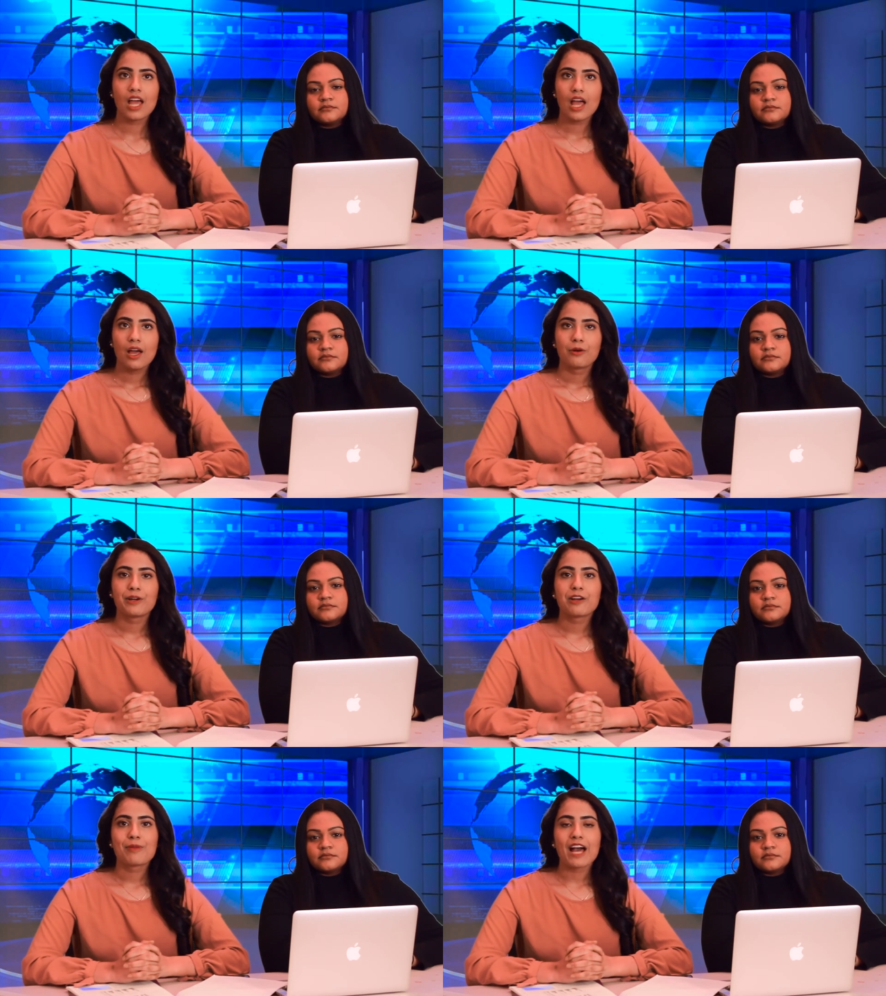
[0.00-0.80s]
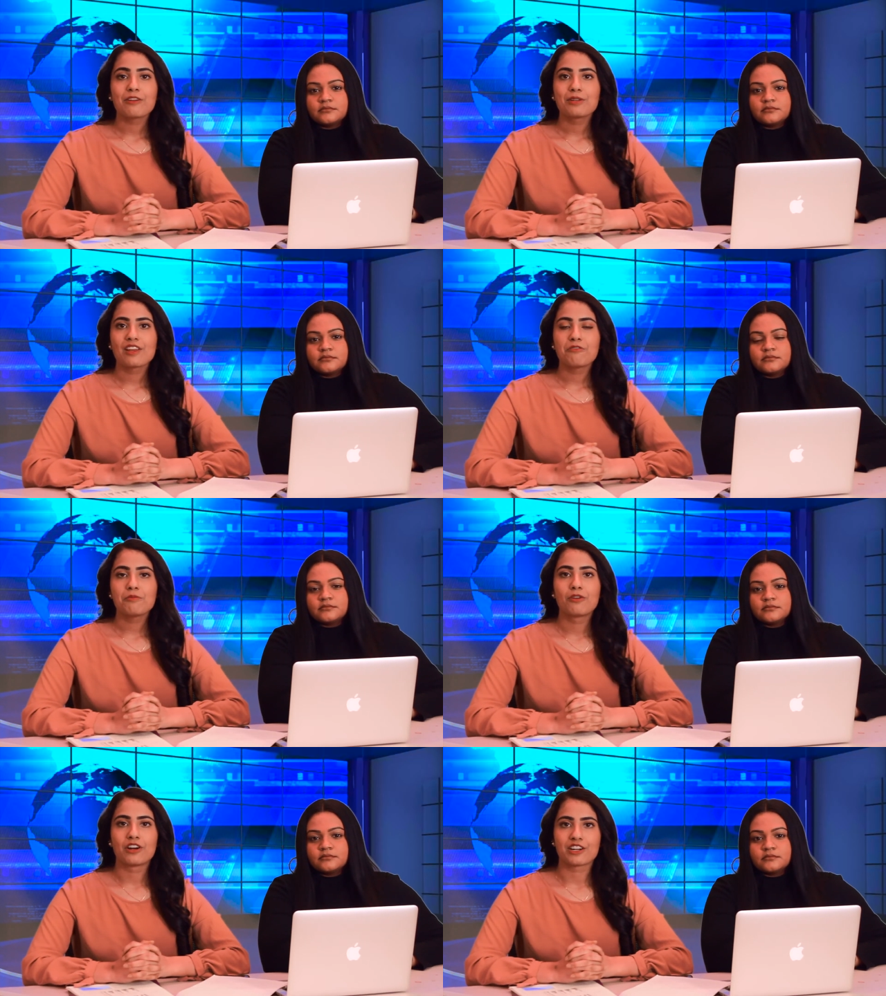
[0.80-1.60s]
Speaker 1: We are back with our
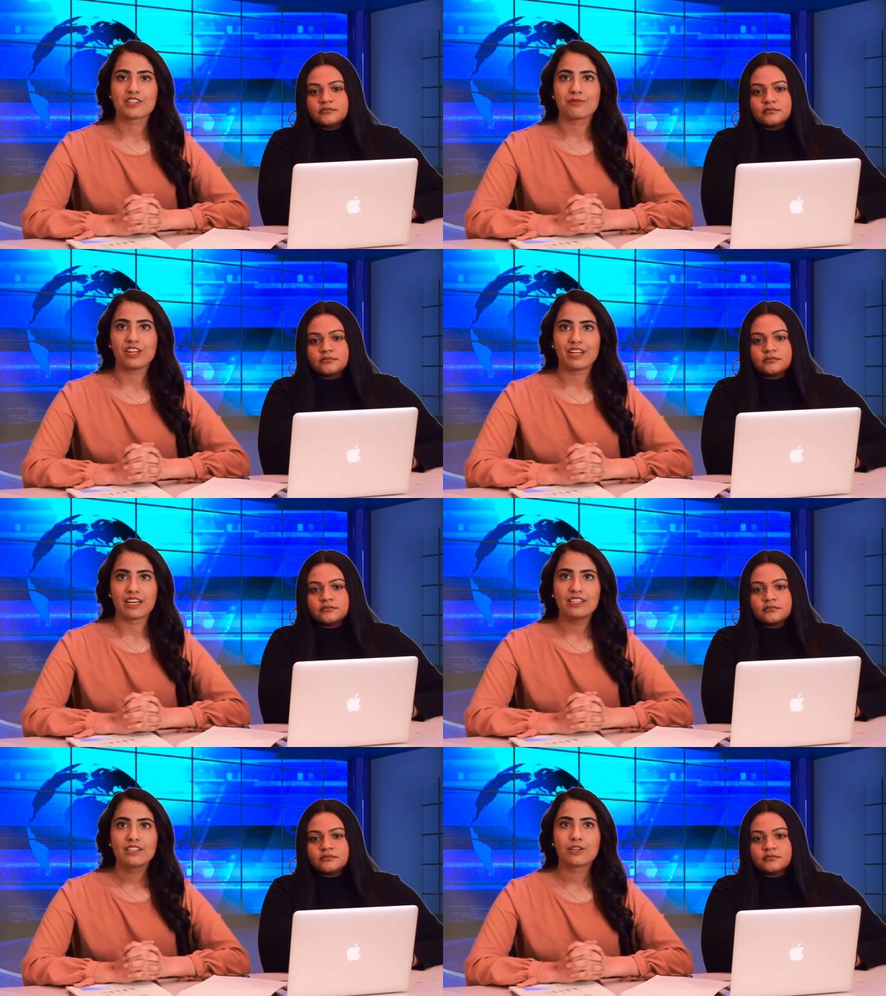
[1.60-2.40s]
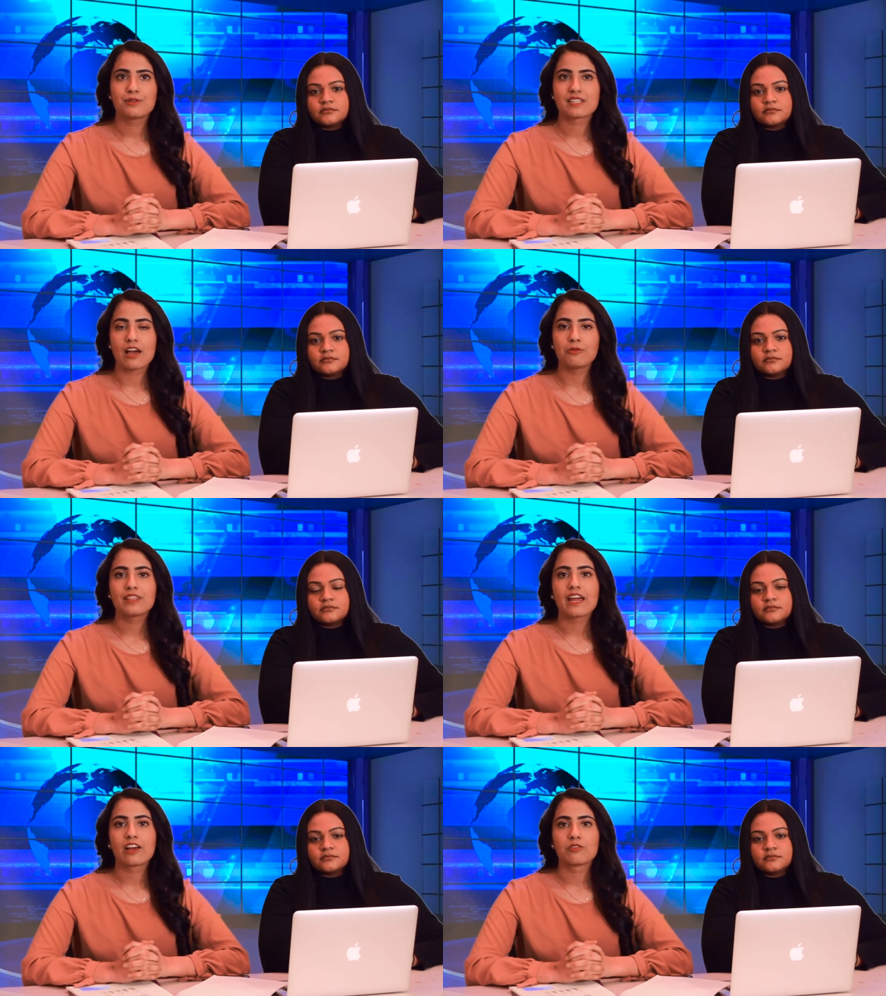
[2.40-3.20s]
reporter, Diveena, who is now with
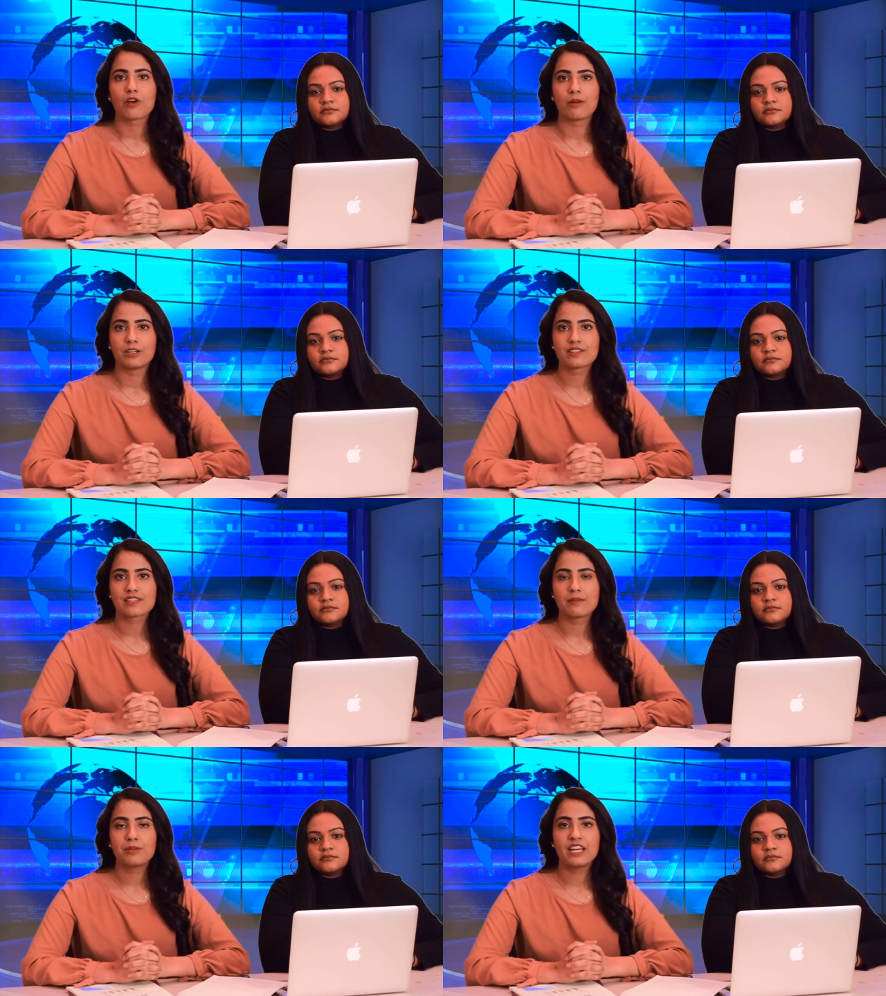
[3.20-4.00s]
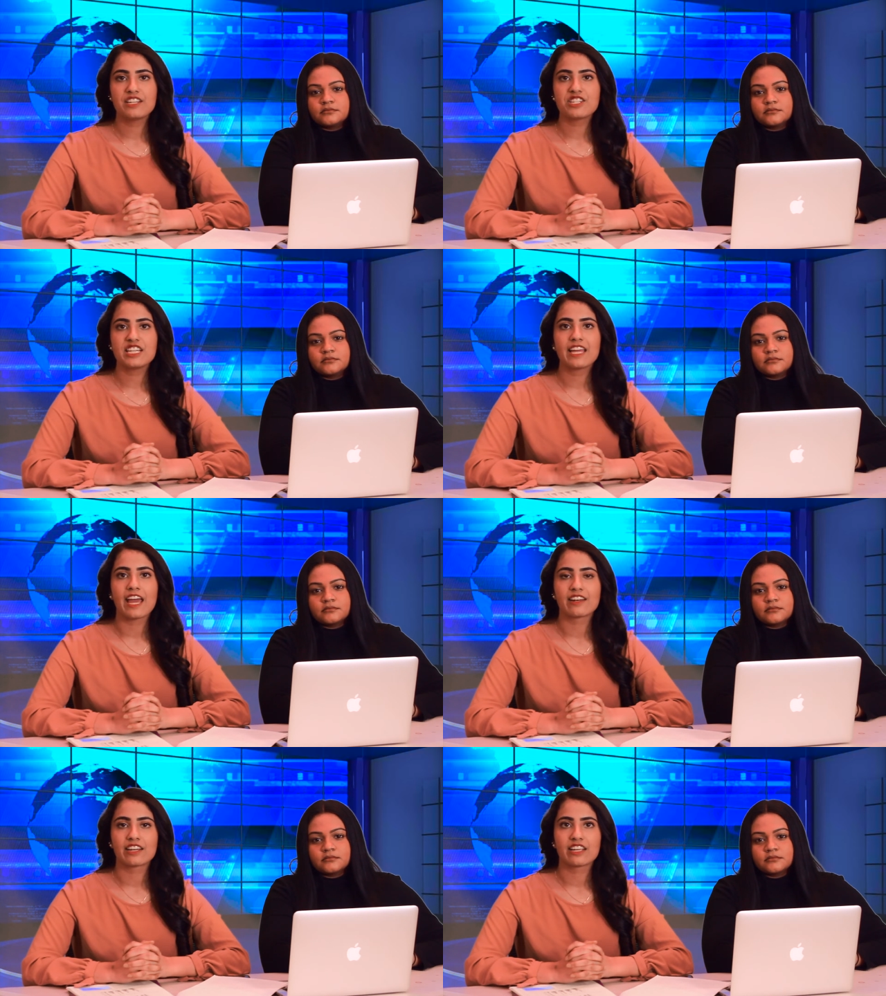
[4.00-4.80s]
Aaron Roberts, a PhD
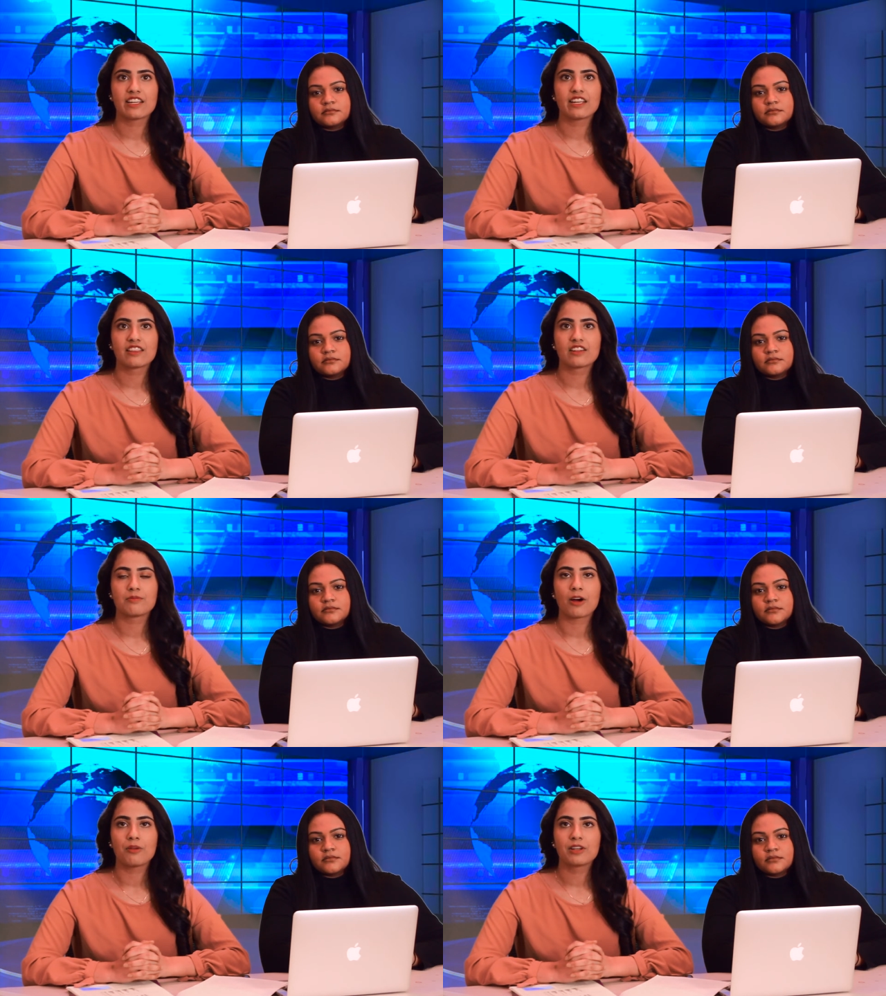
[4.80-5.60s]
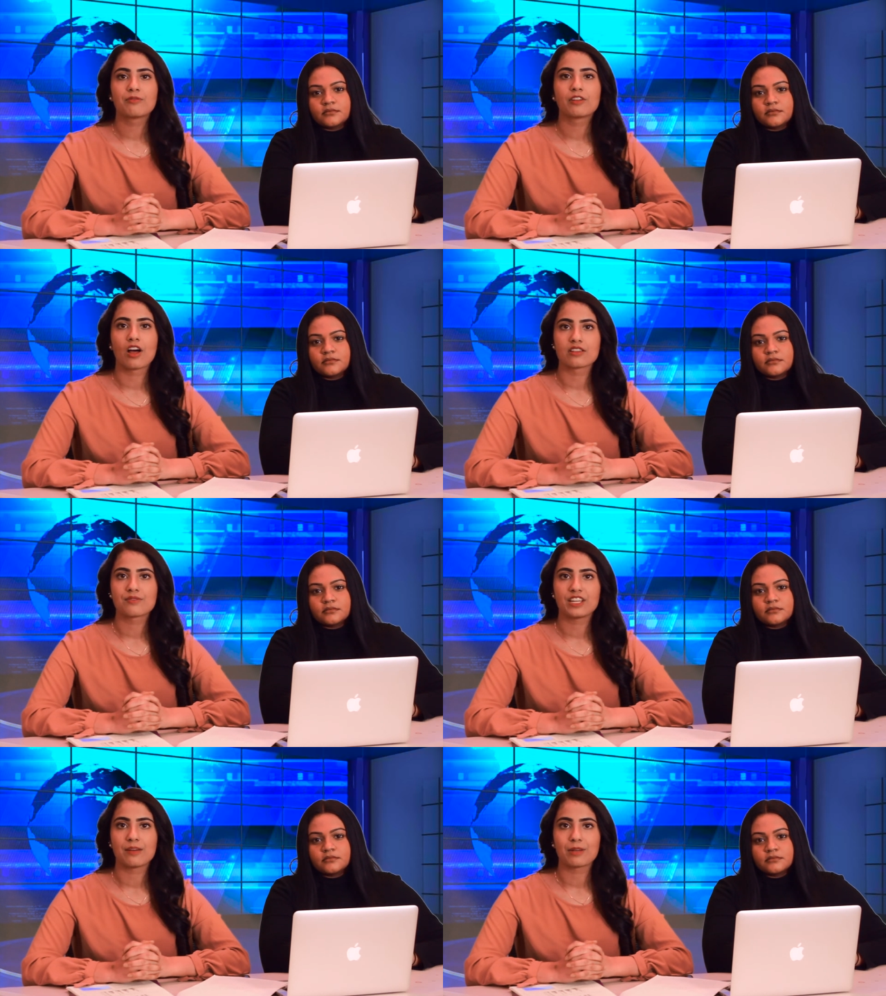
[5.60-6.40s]
candidate in the Department of
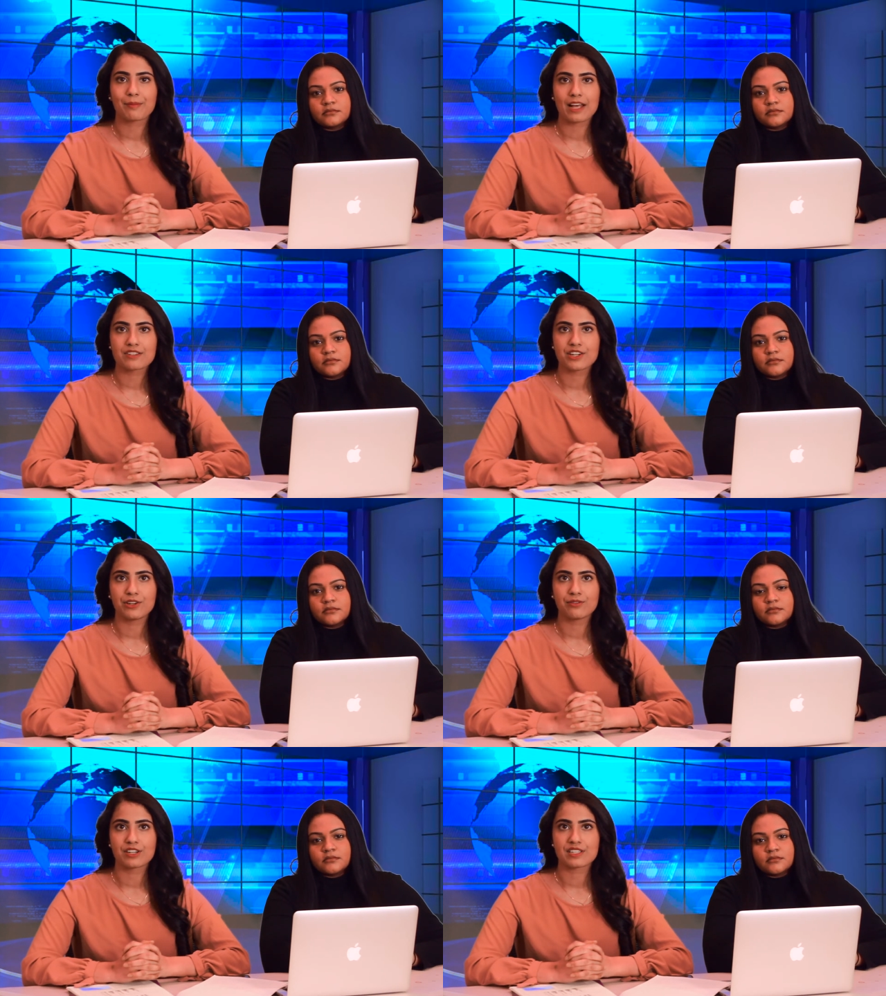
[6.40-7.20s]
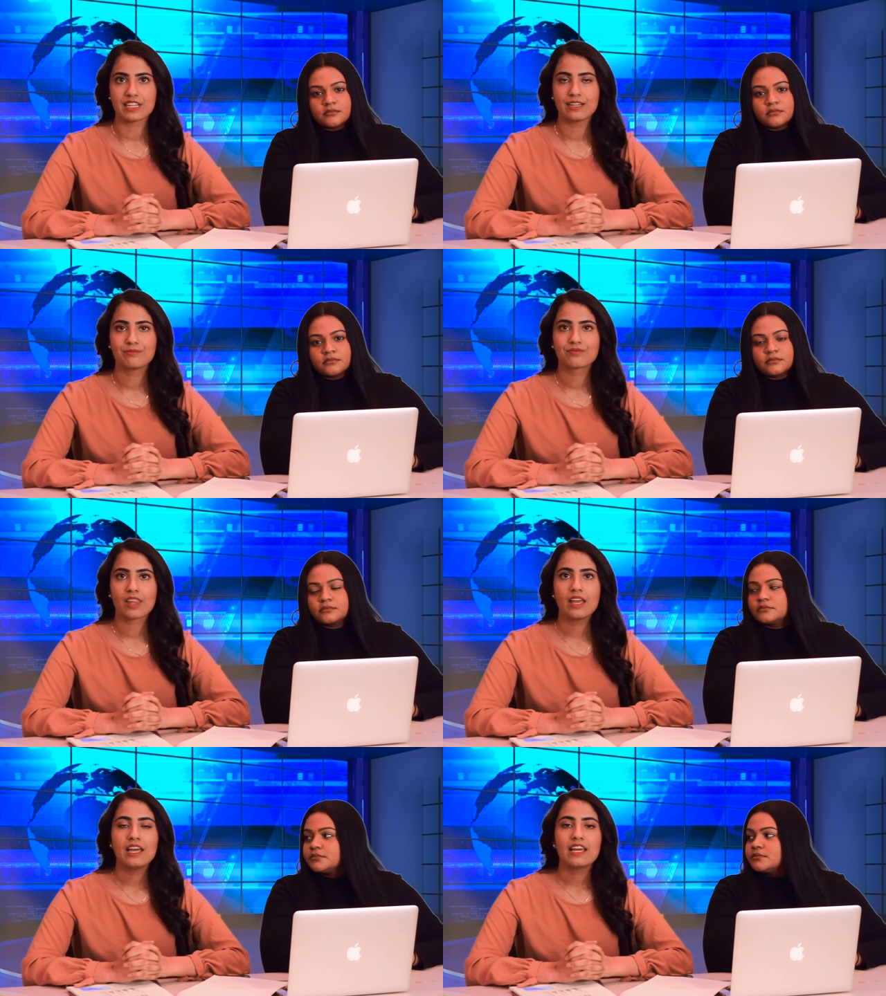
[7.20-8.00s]
Philosophy at McMaster University. He